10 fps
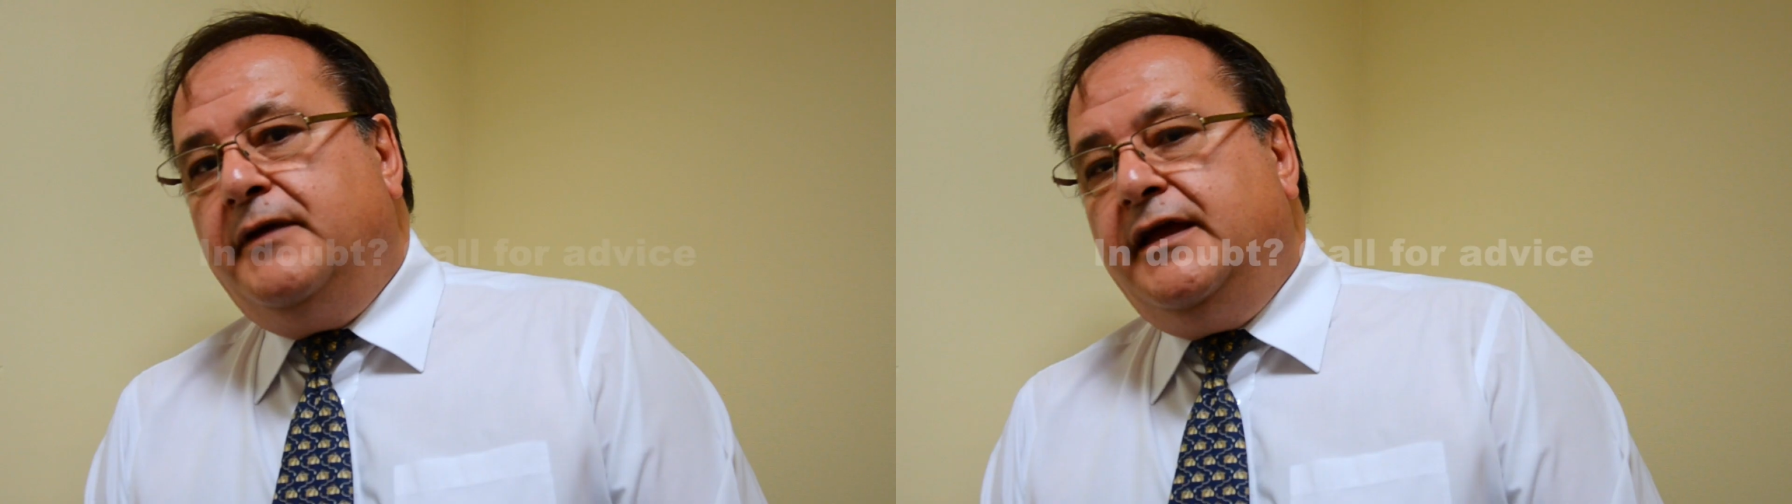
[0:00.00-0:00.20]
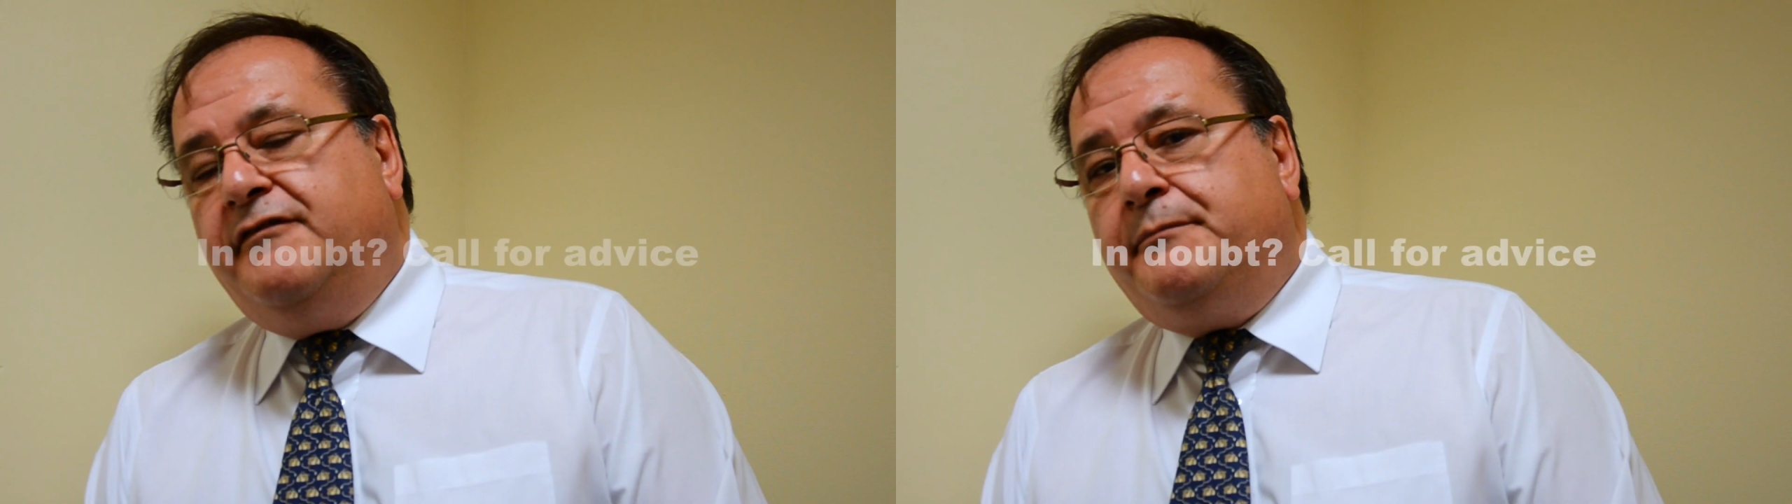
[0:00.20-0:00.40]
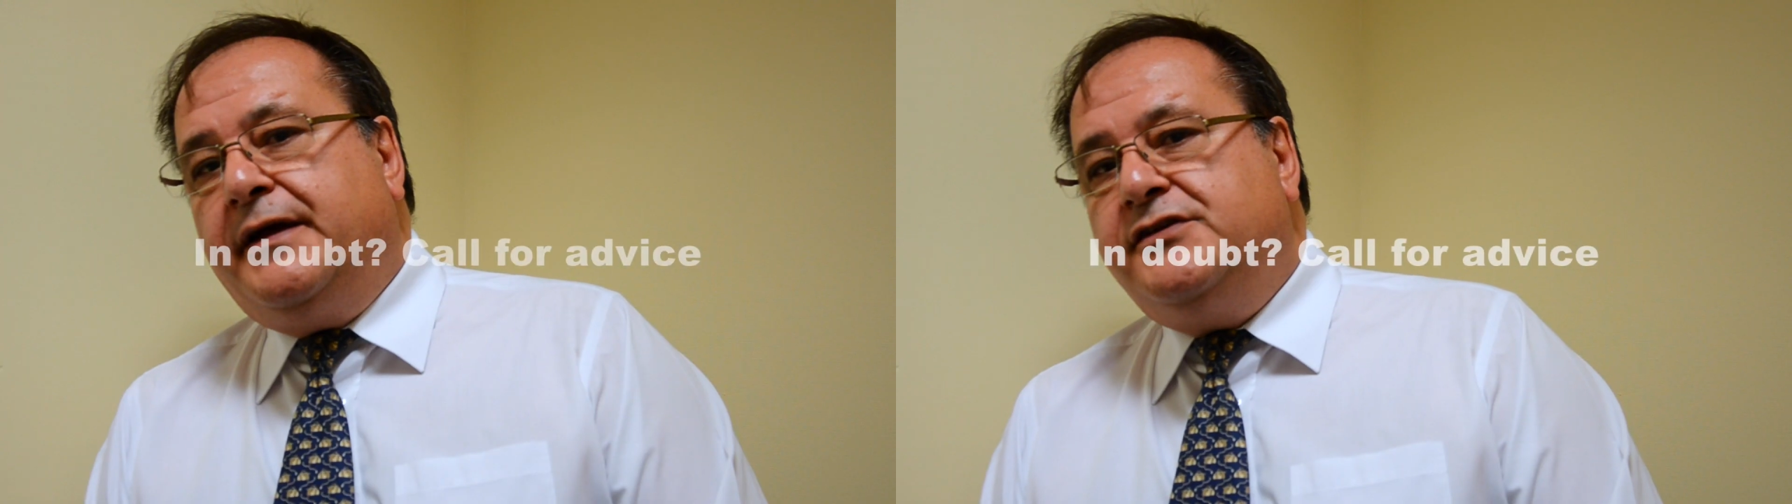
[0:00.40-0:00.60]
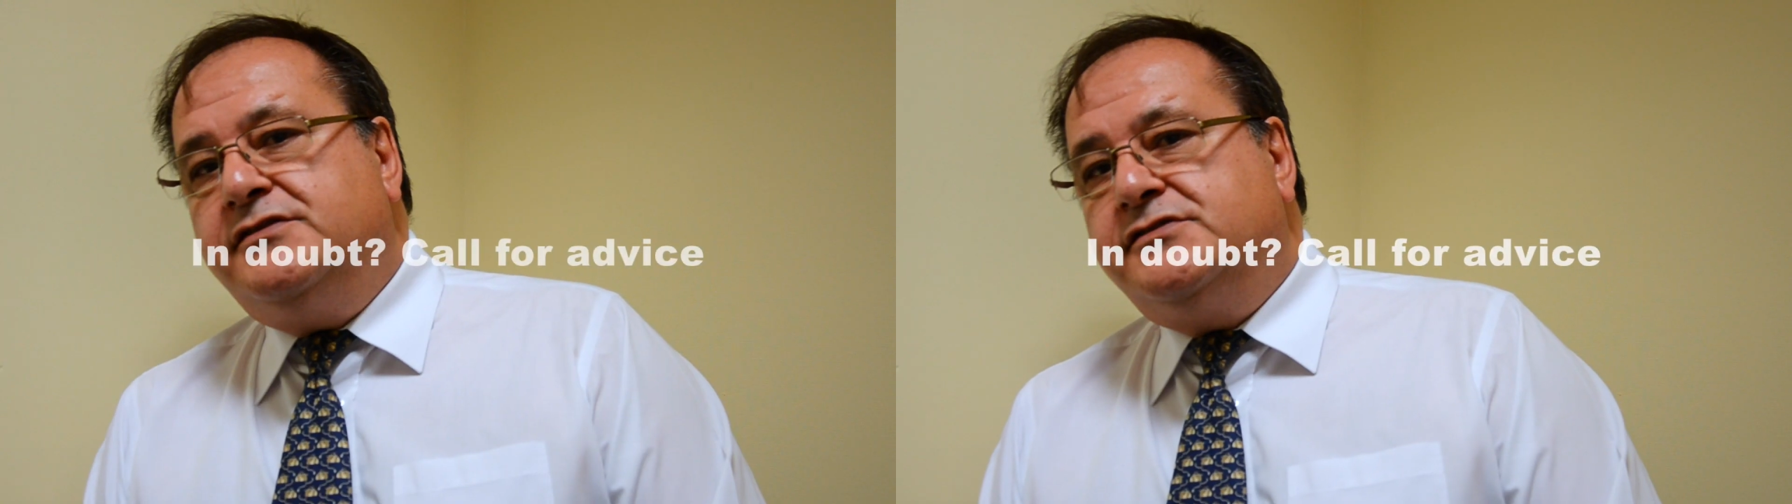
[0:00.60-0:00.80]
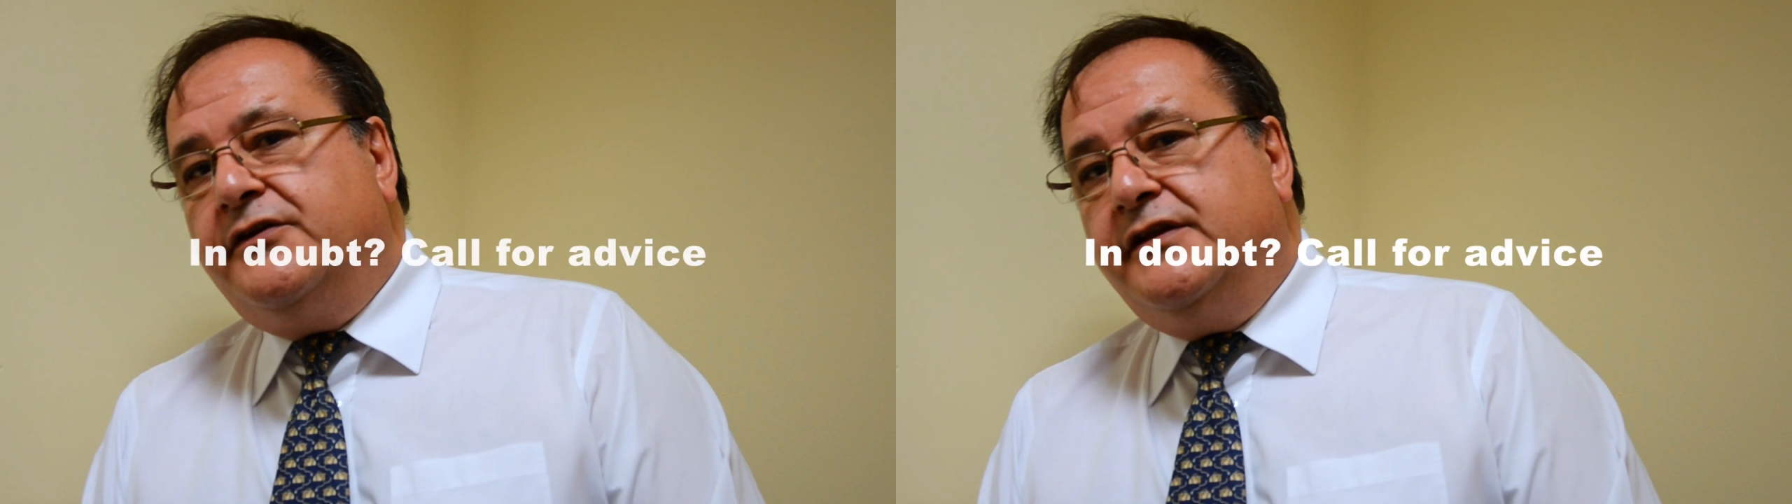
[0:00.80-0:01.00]
If
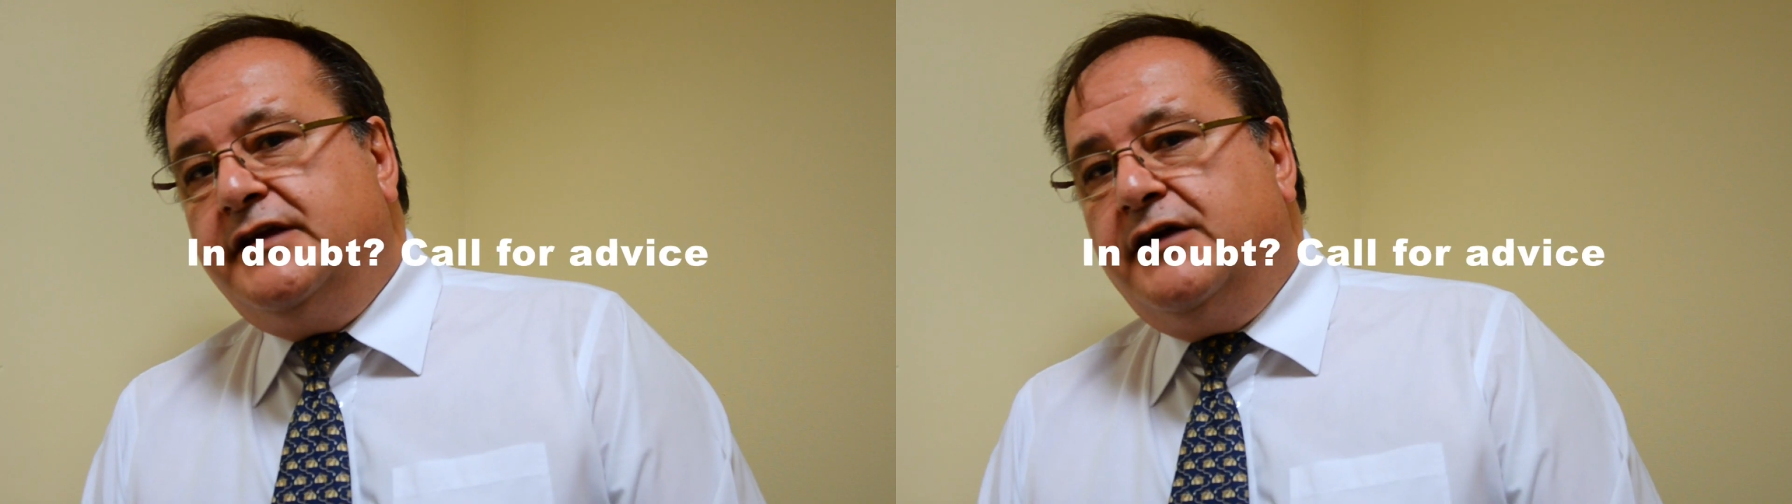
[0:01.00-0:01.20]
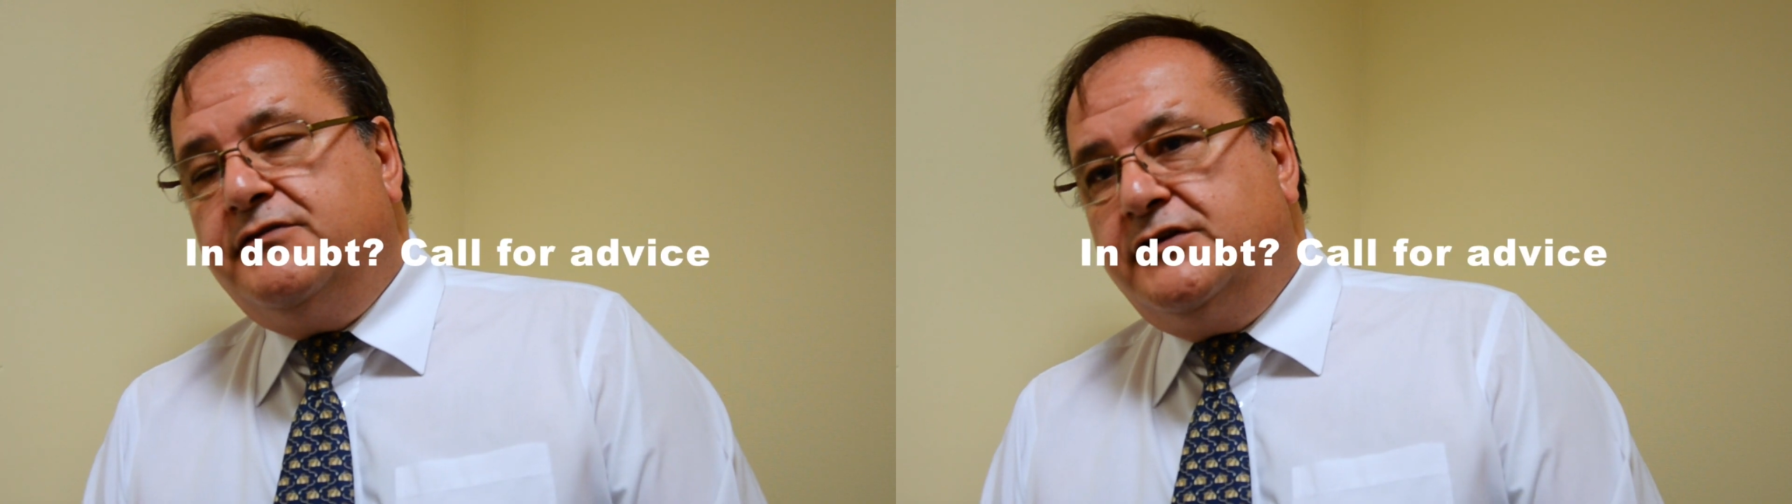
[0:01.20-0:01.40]
patients are in doubt,